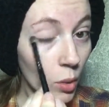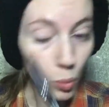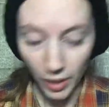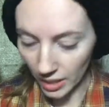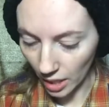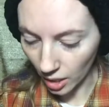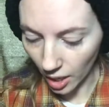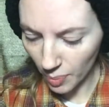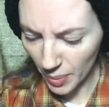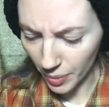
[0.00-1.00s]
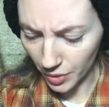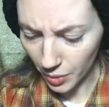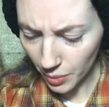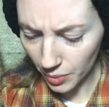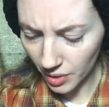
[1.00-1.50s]
which a lot of people
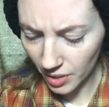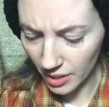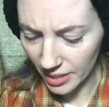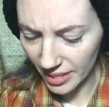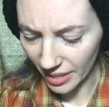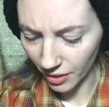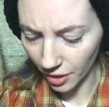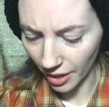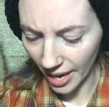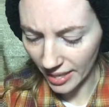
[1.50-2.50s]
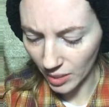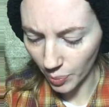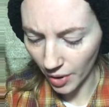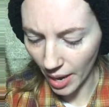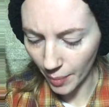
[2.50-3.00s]
use concealer as a
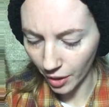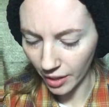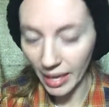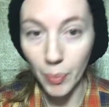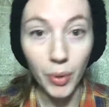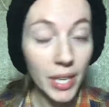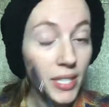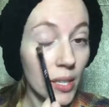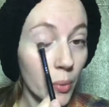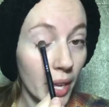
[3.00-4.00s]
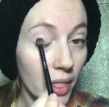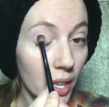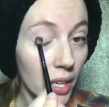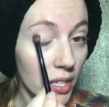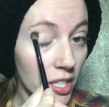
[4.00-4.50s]
primer and they press it with
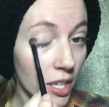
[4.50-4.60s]
a